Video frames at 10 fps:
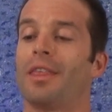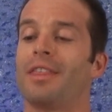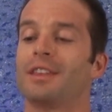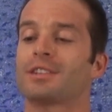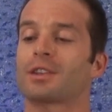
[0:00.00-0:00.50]

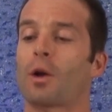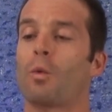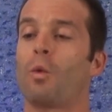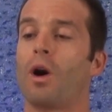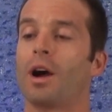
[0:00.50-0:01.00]
This
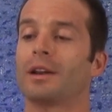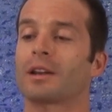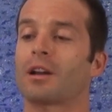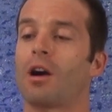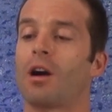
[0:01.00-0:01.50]

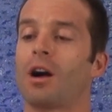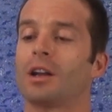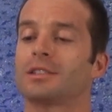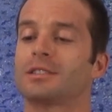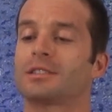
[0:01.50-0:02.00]
one
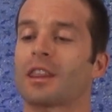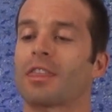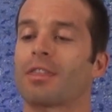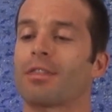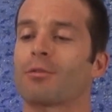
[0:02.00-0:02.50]
cost
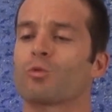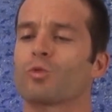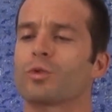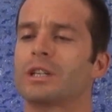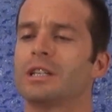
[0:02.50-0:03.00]

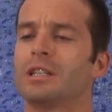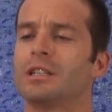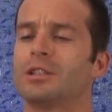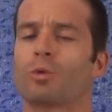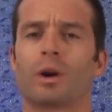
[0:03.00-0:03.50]

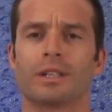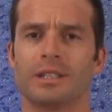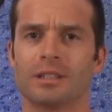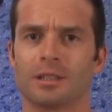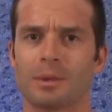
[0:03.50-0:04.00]

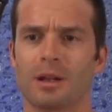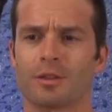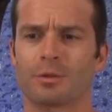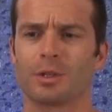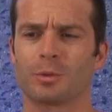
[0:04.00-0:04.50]
$3.20.
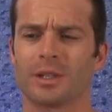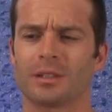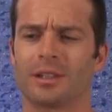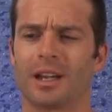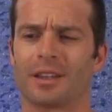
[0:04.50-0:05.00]
Well,
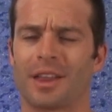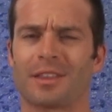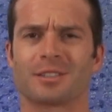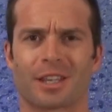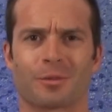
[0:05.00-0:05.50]
$3.20. Yeah, I
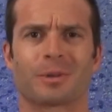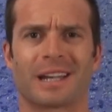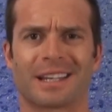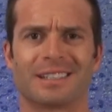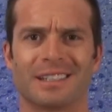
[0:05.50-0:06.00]
think it was like
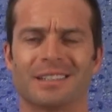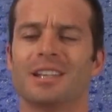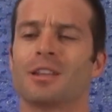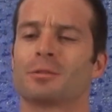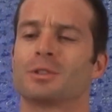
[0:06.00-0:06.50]
$3.19,
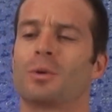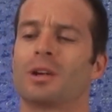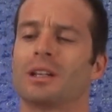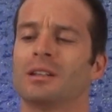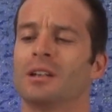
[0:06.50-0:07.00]

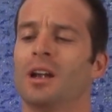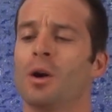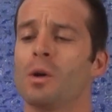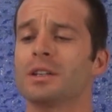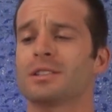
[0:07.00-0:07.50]

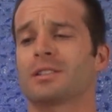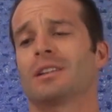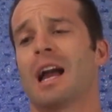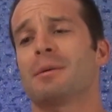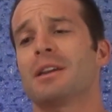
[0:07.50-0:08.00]
$3.20.
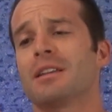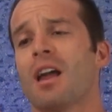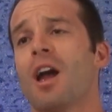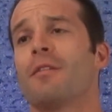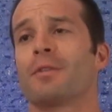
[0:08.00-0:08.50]
Which, I
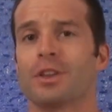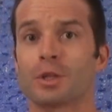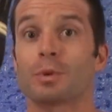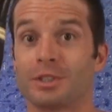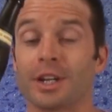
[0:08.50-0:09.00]
mean, for
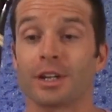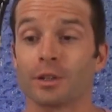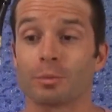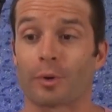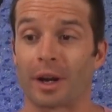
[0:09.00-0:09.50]
this
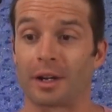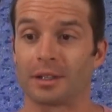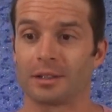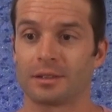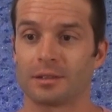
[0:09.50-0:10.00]
particular brand,